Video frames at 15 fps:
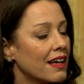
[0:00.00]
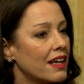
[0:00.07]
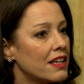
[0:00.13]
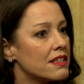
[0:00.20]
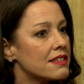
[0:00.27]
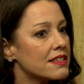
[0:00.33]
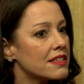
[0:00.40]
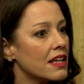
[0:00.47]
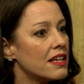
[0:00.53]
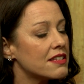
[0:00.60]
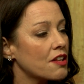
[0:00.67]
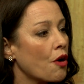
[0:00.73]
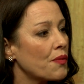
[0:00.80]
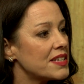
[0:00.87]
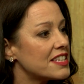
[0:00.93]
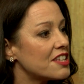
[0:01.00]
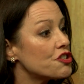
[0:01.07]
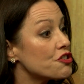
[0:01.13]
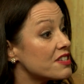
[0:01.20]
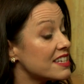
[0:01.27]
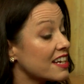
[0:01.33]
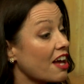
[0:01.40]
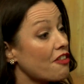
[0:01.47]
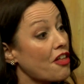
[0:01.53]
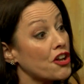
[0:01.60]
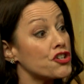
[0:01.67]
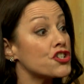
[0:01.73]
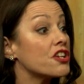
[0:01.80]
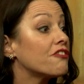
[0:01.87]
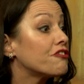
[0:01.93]
is always interesting, and that
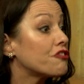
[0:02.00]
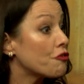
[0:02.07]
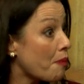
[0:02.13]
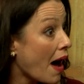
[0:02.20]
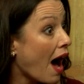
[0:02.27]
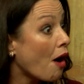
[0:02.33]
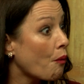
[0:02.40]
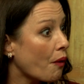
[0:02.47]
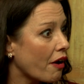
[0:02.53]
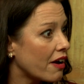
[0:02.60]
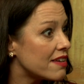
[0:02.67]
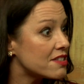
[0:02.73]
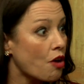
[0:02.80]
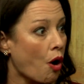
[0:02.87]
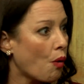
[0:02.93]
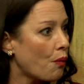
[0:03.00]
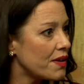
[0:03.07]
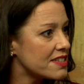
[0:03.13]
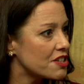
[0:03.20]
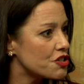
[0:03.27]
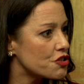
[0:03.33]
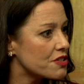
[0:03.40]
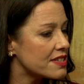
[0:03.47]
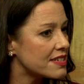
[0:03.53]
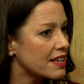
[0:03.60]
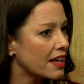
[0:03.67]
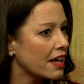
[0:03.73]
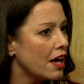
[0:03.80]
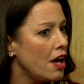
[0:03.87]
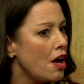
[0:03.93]
shift of power is always
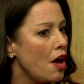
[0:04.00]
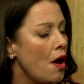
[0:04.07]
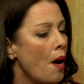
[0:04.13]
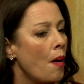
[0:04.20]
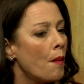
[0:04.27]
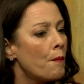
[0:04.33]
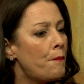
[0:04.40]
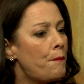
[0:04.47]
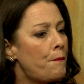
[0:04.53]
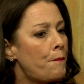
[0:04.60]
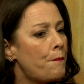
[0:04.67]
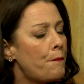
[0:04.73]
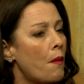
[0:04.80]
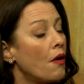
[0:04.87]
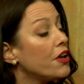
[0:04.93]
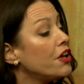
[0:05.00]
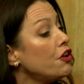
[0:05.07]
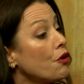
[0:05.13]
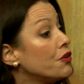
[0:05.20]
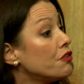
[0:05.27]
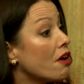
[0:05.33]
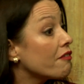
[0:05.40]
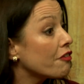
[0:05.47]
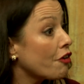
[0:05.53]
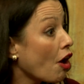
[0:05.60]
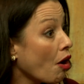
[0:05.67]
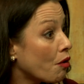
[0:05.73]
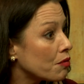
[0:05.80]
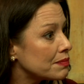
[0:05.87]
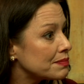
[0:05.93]
interesting. You know, you never
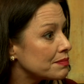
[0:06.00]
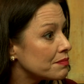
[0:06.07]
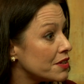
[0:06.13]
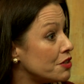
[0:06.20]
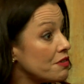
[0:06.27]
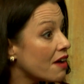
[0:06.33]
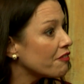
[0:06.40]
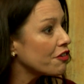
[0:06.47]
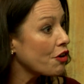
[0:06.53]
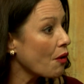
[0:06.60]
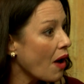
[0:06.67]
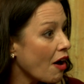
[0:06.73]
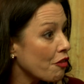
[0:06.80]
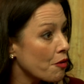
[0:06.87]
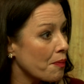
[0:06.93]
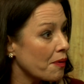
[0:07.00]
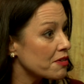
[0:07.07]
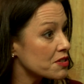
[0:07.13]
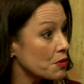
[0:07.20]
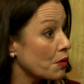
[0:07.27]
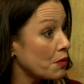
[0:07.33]
know. You never know how the person will